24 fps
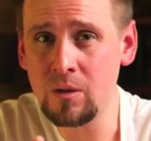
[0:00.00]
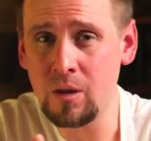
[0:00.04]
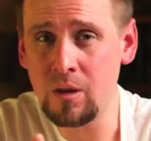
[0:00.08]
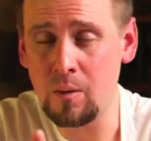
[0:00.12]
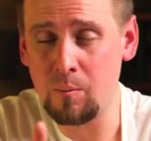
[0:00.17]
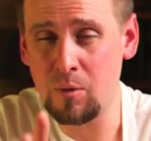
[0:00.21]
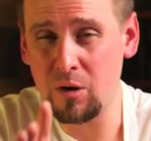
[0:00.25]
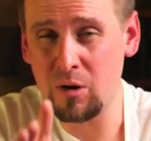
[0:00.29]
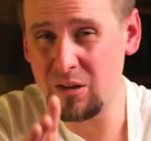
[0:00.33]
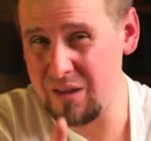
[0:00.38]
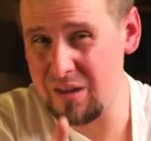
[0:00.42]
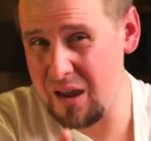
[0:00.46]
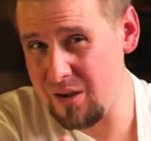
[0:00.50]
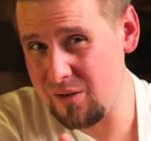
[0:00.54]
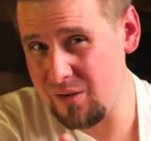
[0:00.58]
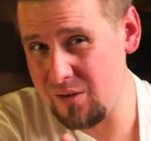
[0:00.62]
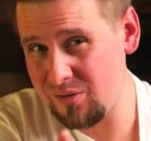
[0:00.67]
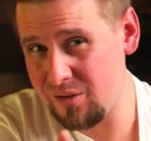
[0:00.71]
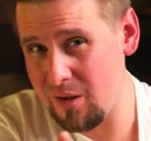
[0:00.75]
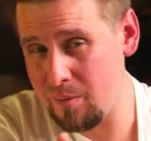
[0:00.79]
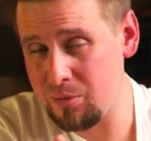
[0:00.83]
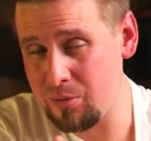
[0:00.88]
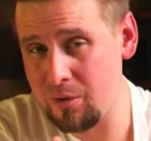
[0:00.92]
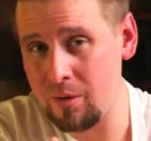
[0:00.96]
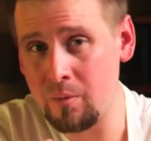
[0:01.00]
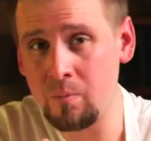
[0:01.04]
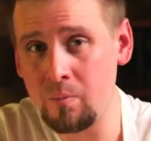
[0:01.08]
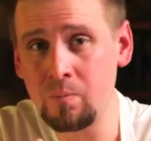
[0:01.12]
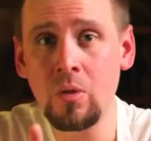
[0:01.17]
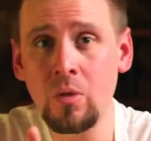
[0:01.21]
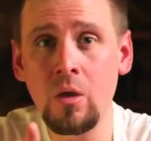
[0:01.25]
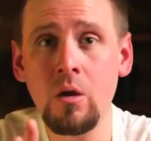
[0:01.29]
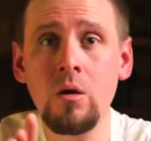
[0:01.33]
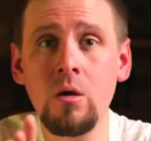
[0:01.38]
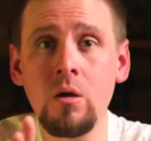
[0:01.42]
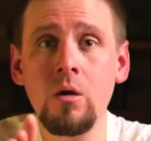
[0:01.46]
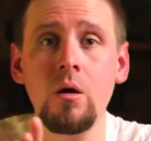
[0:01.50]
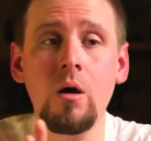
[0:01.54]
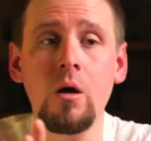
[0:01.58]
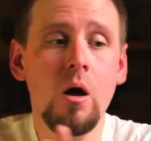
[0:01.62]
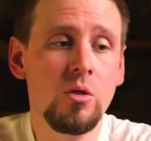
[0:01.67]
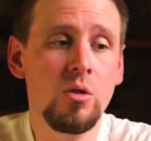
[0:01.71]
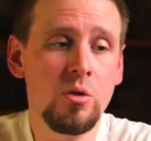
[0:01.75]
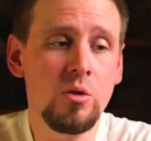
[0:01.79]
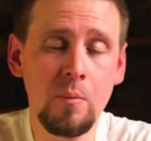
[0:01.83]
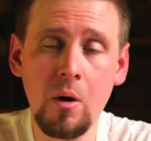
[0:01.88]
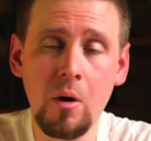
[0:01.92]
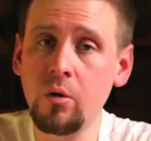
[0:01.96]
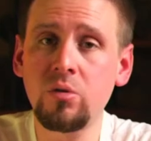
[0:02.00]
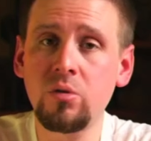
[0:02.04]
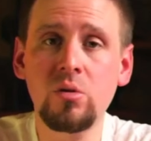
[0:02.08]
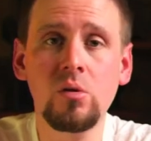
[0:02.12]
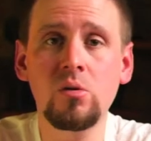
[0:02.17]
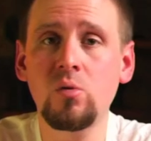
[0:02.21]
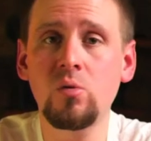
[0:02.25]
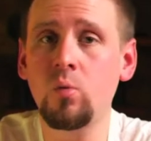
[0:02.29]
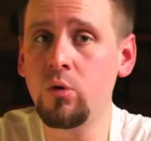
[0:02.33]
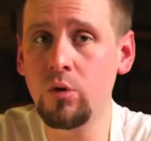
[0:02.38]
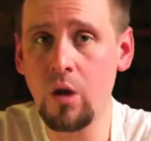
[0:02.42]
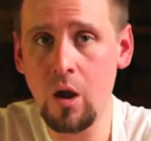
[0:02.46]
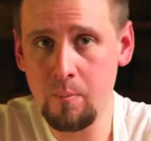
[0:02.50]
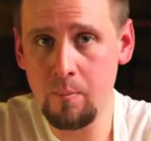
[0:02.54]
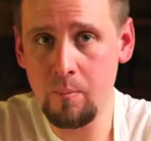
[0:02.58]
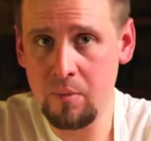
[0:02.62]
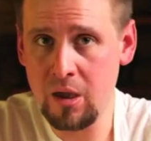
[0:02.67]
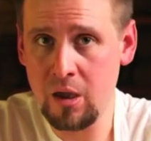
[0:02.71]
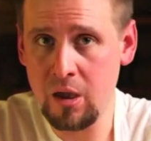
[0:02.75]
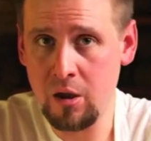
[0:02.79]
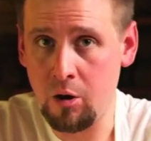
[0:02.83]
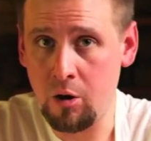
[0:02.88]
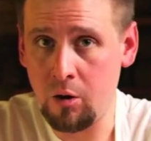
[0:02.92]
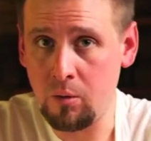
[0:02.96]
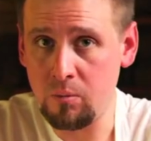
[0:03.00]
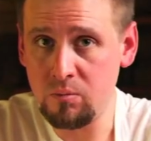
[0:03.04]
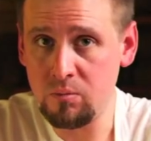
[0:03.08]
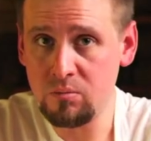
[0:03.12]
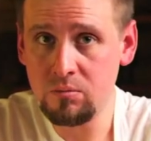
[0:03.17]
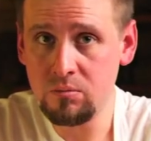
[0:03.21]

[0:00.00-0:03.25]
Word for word: I'm going to tell you something. All the bonuses will not be here.